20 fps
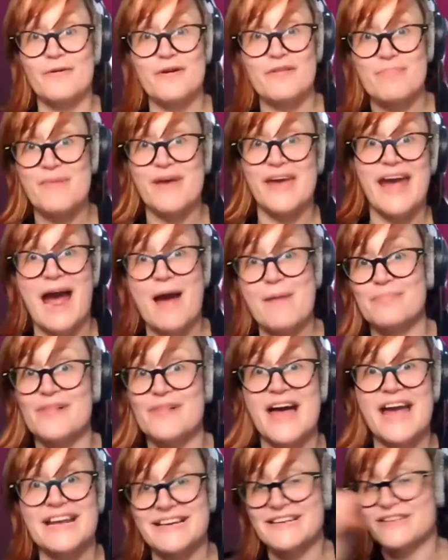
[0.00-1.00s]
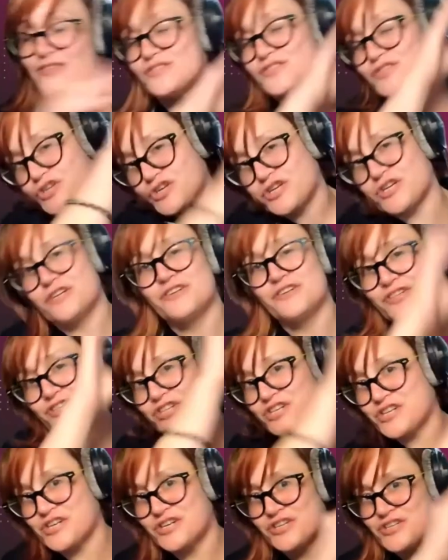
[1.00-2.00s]
with me i'm like
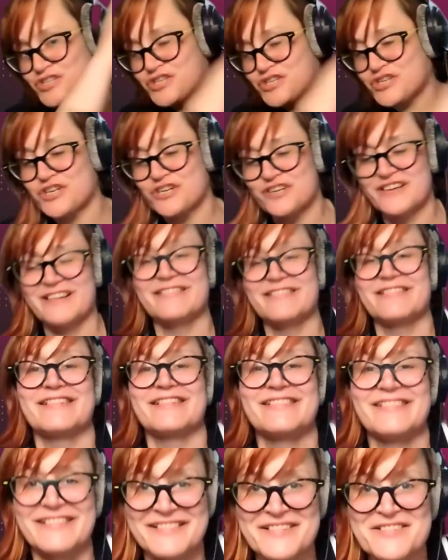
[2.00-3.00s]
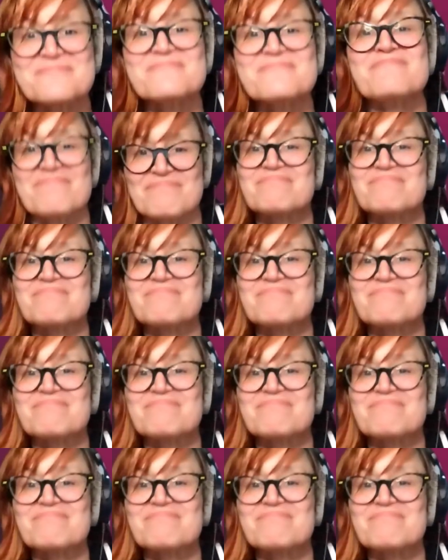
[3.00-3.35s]
yeah and